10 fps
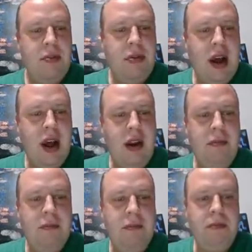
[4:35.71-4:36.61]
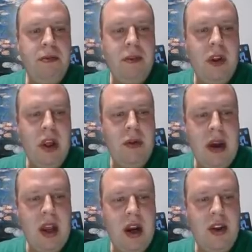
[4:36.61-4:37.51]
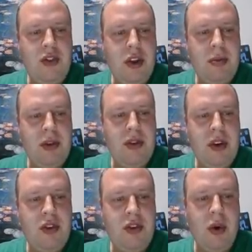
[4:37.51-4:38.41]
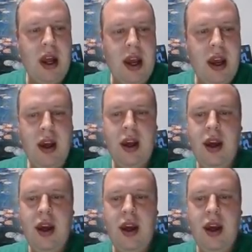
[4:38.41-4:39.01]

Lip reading: But in my initial position when I